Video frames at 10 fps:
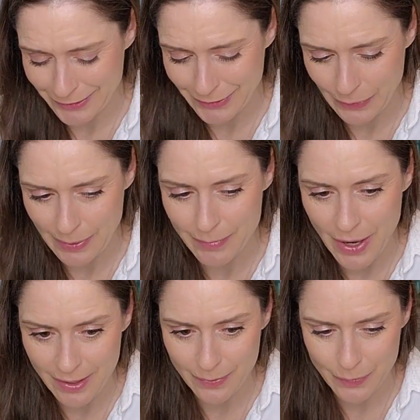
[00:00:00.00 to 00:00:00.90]
so I
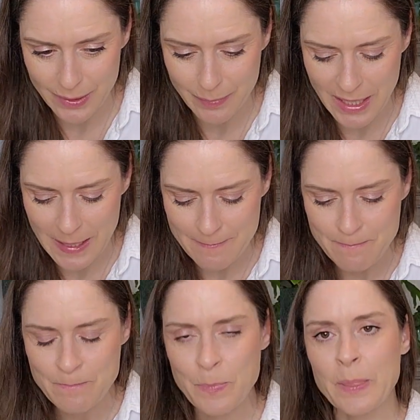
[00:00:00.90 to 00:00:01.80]
brought it with me,
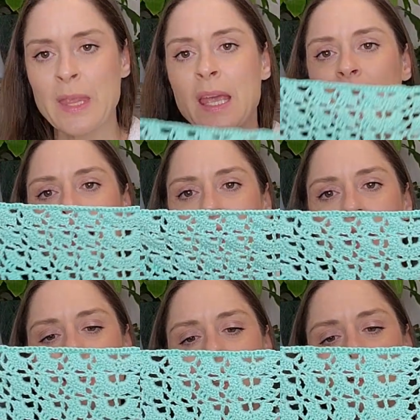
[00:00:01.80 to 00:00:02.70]
and
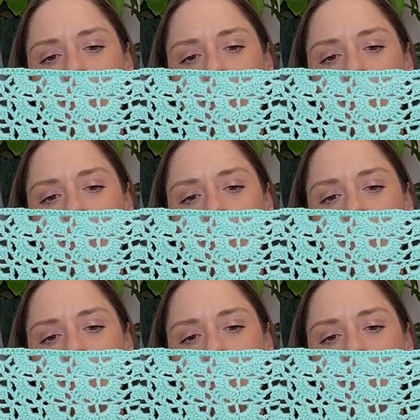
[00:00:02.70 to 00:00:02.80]
I did